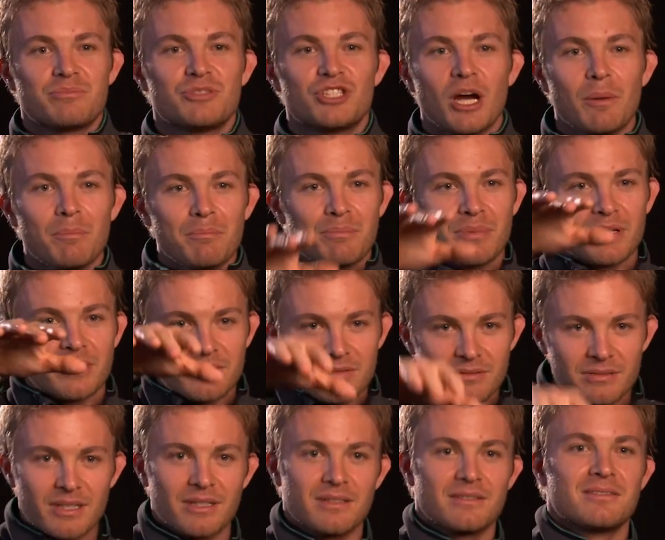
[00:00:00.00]
jump
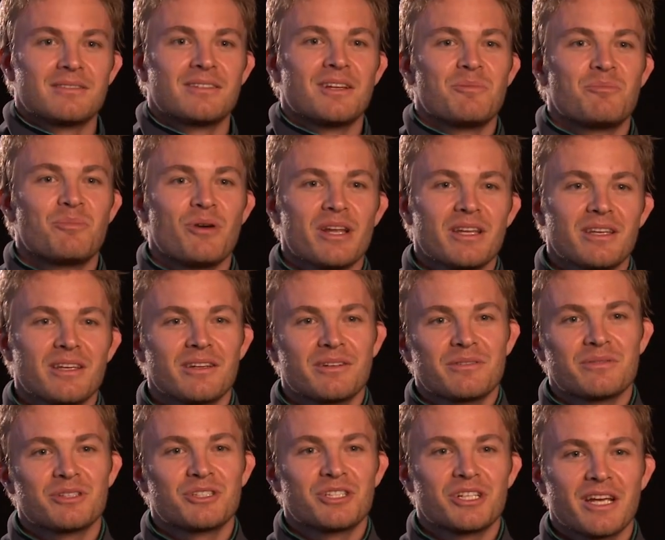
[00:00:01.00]
and braking
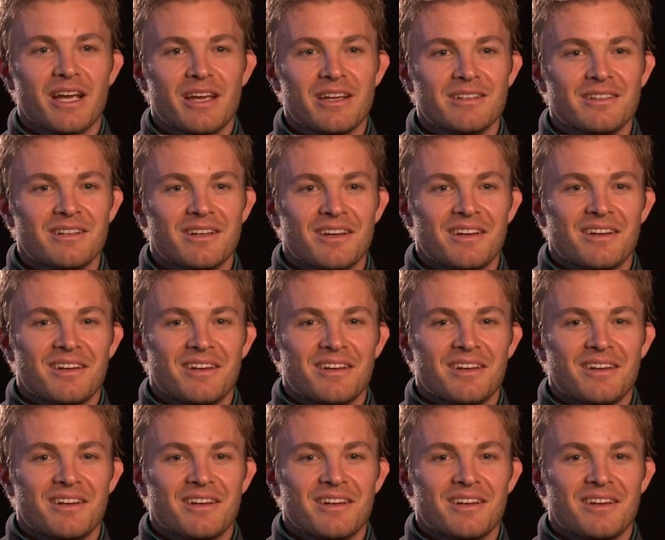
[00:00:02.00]
of the chicane.